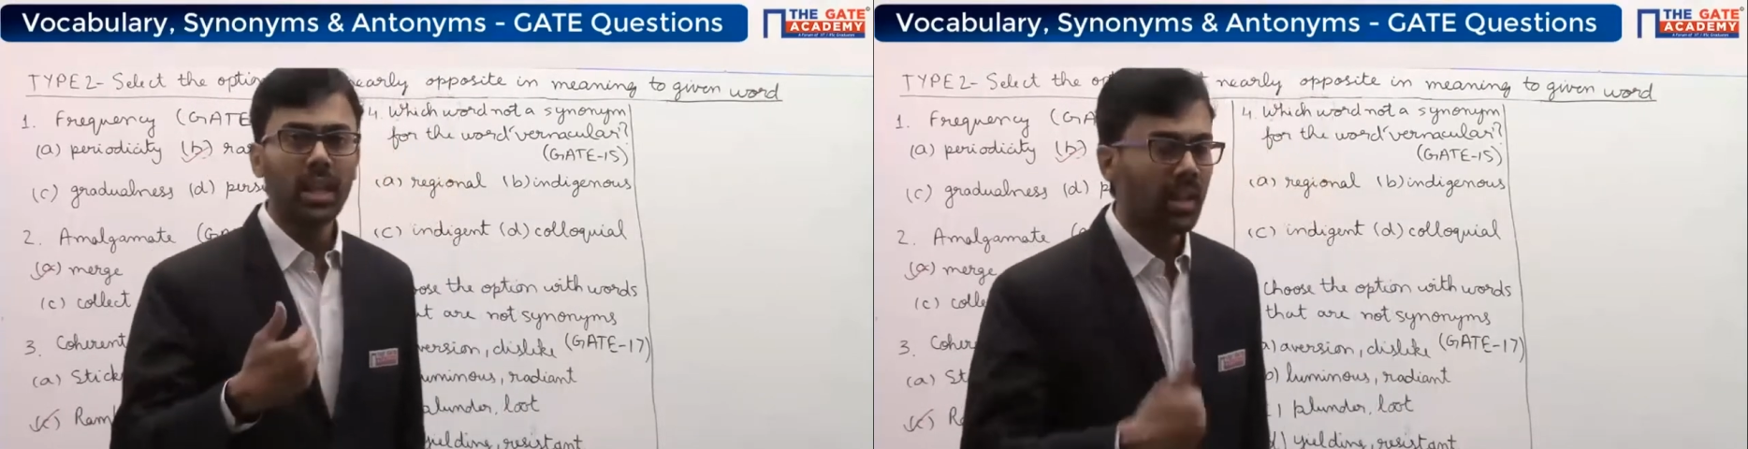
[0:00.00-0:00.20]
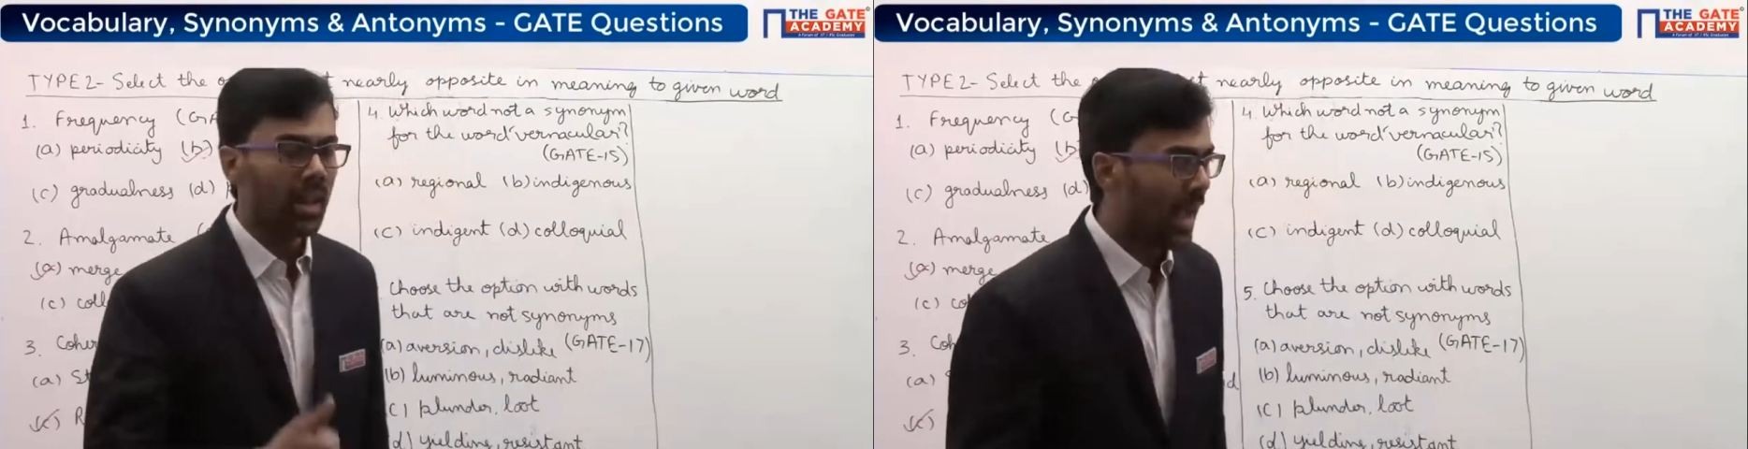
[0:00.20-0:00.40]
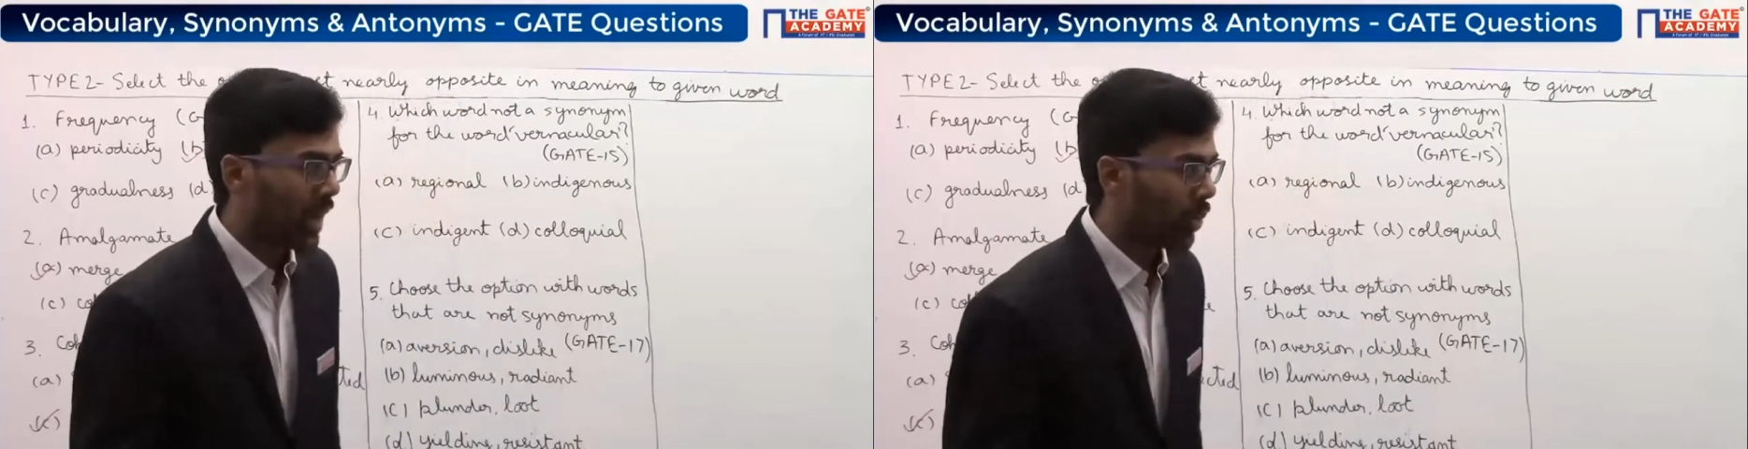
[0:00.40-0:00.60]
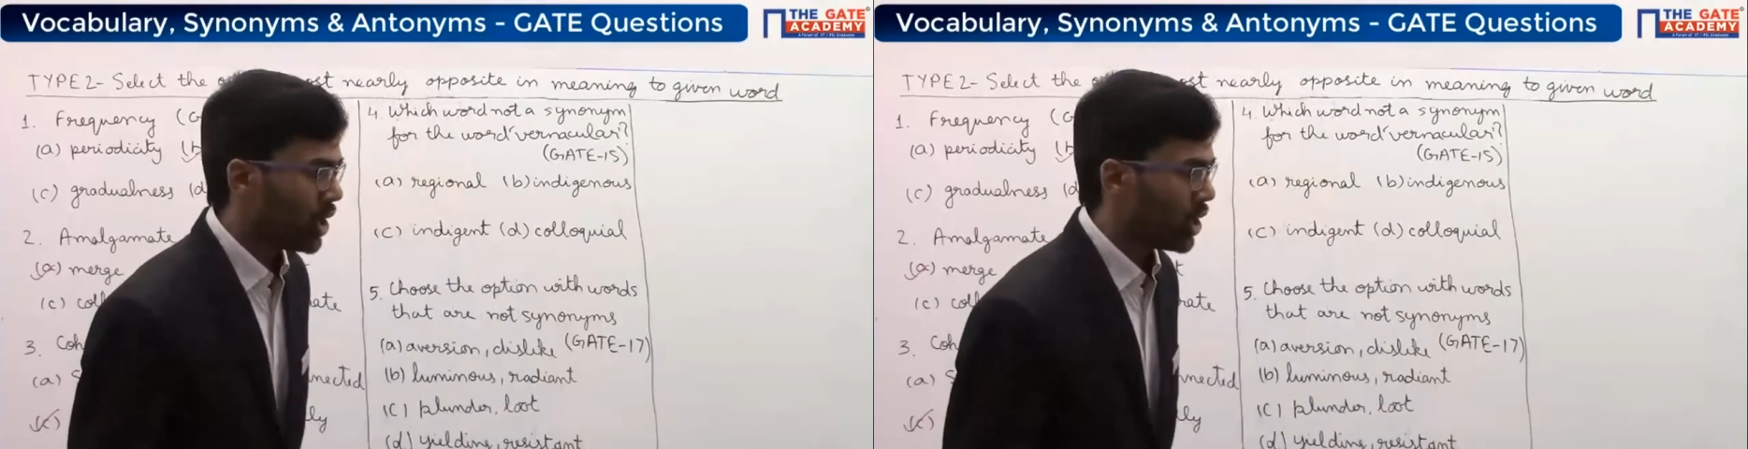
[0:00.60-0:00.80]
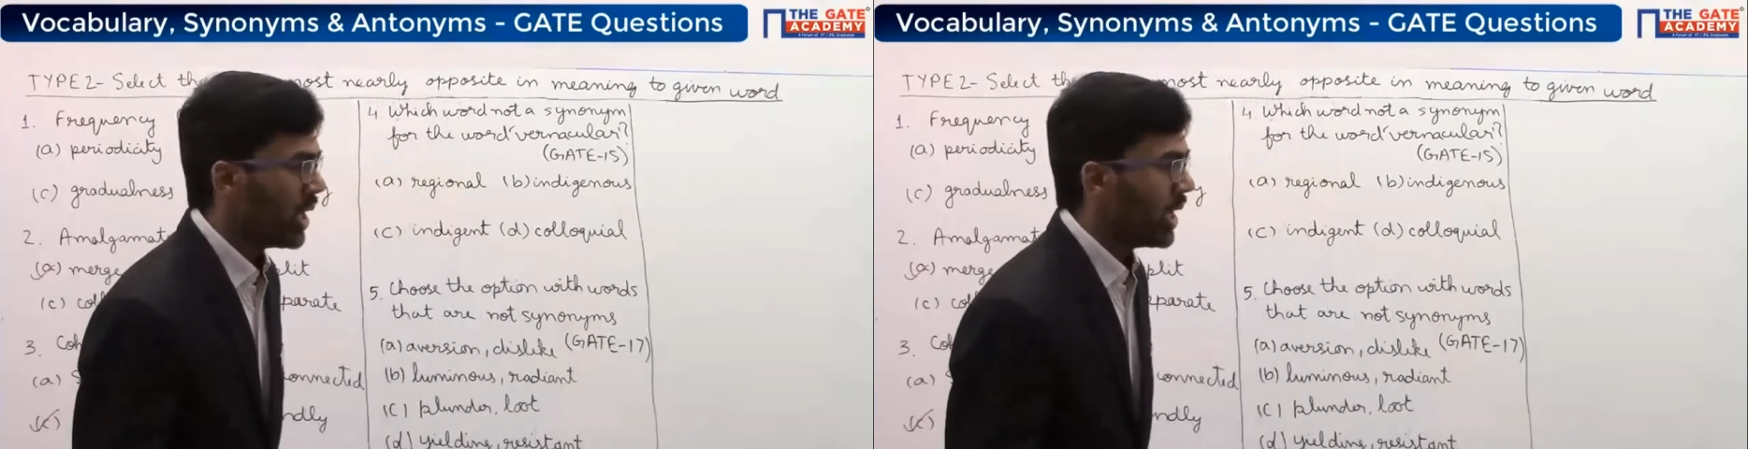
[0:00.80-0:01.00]
in a
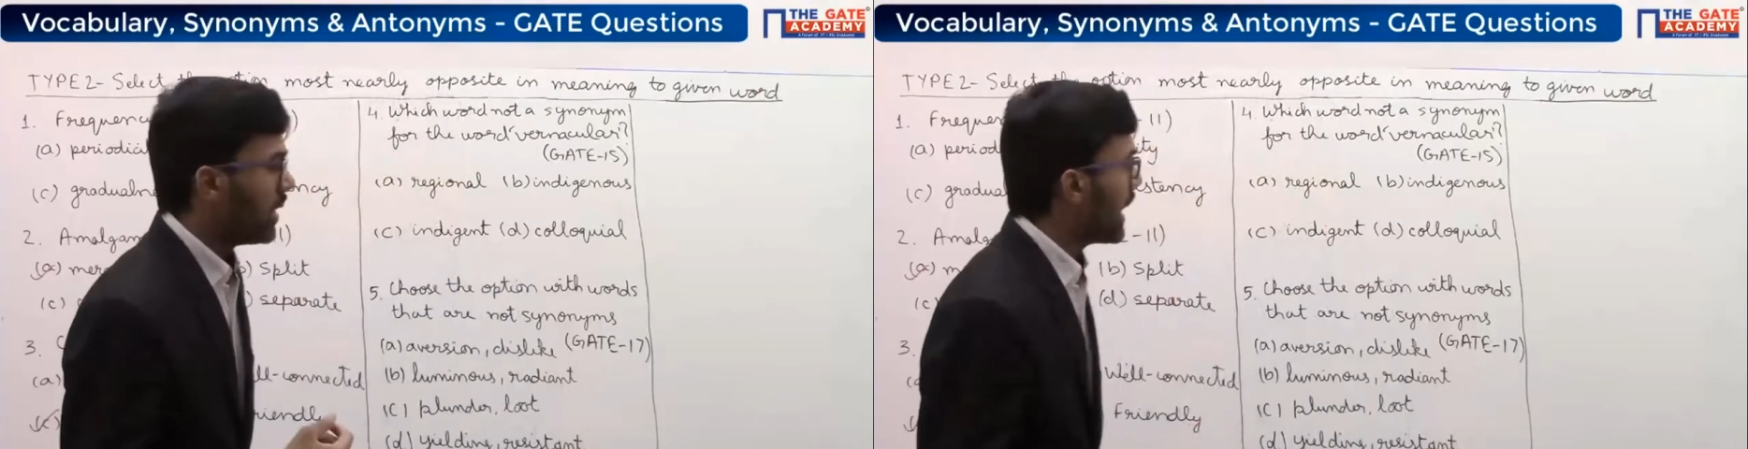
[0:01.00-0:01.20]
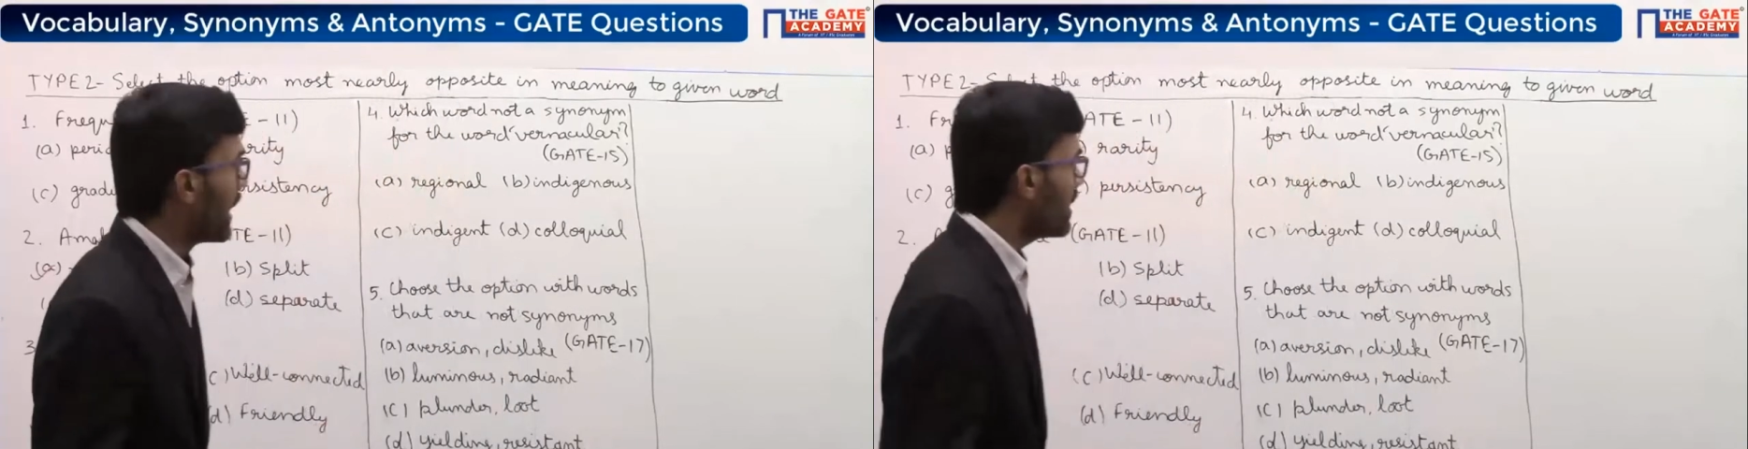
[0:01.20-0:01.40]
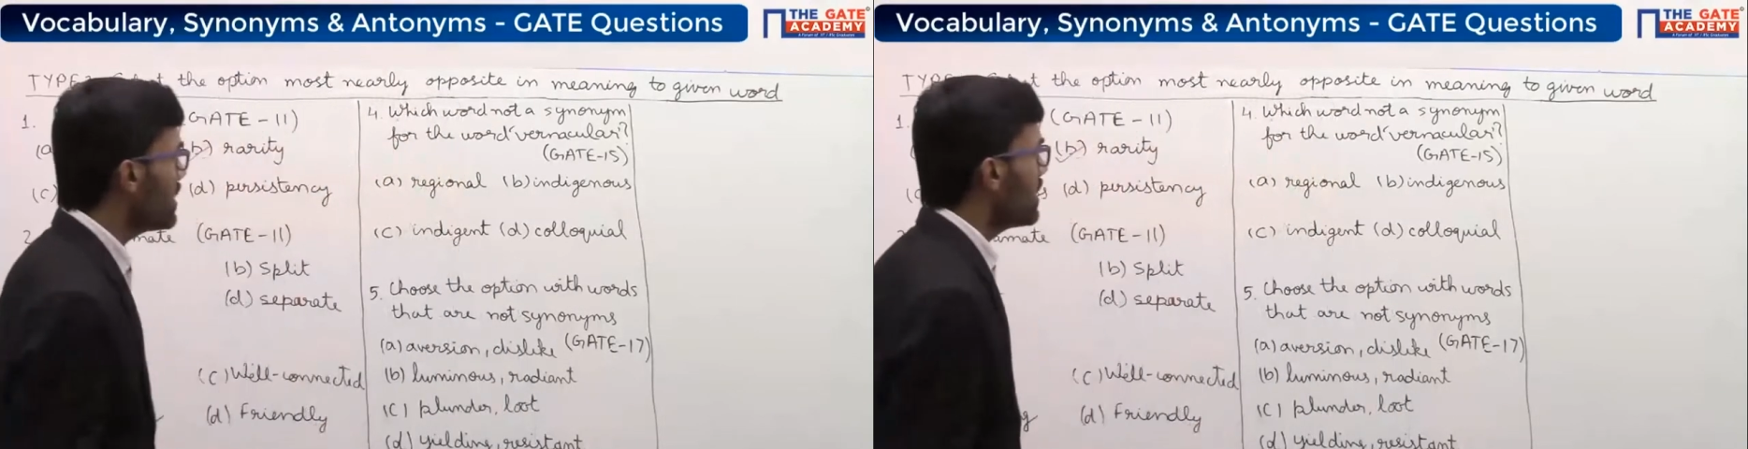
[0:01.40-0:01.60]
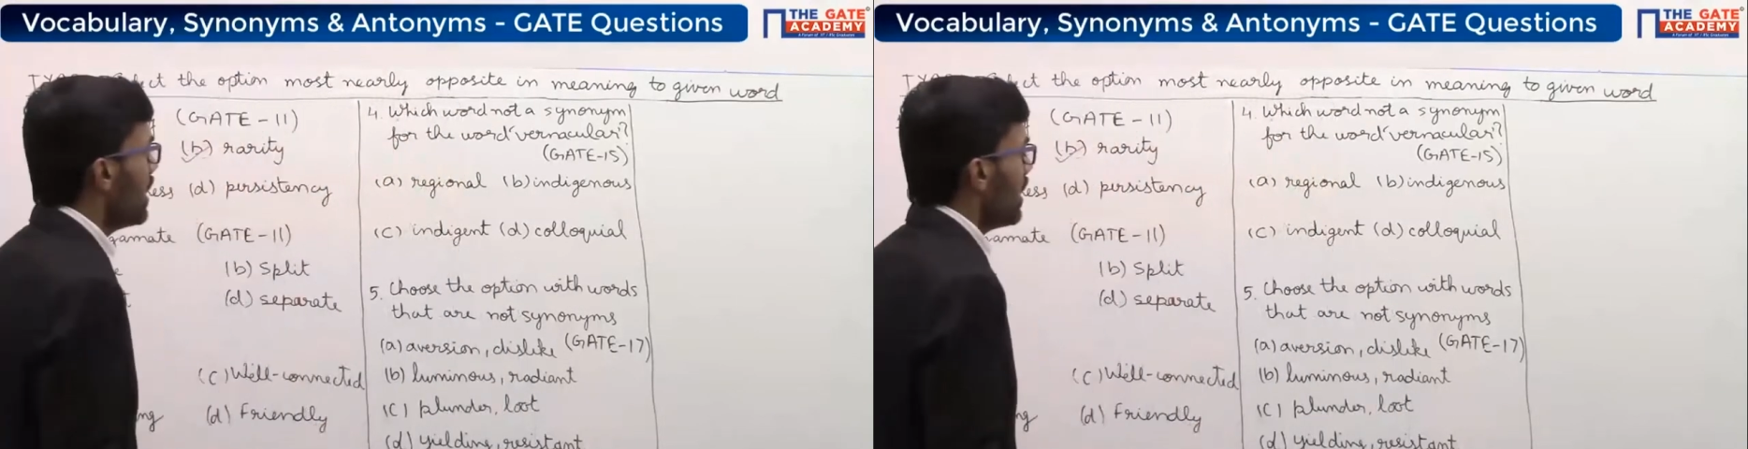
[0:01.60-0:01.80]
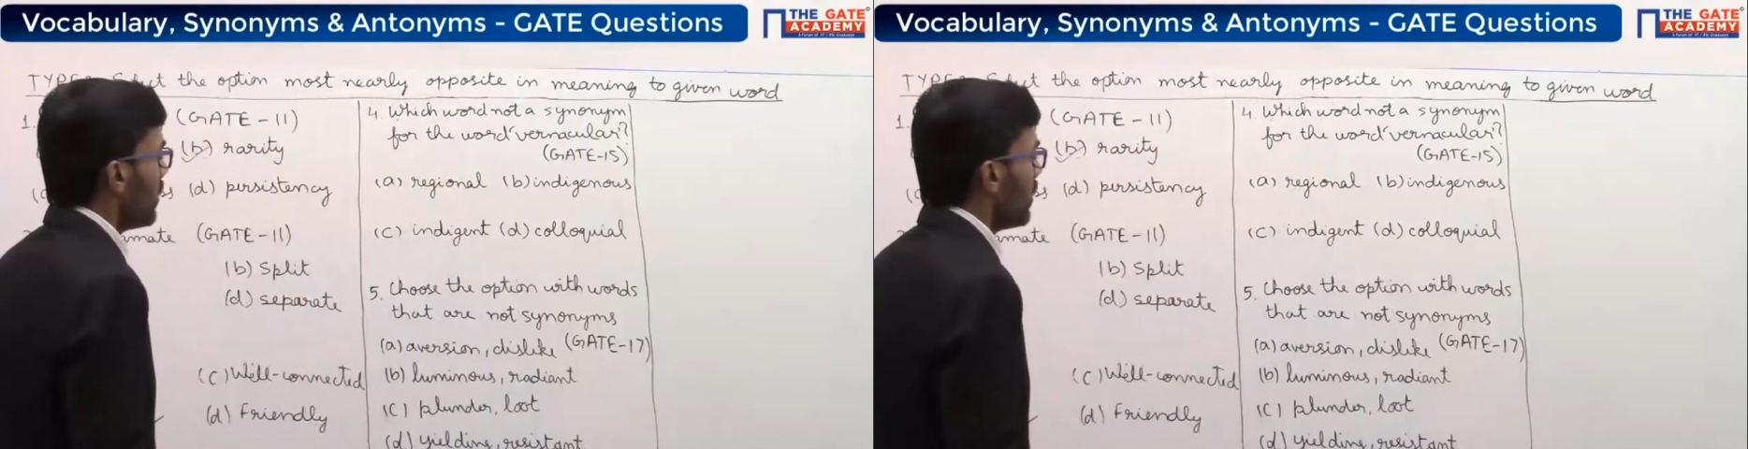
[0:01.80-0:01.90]
language. That is, The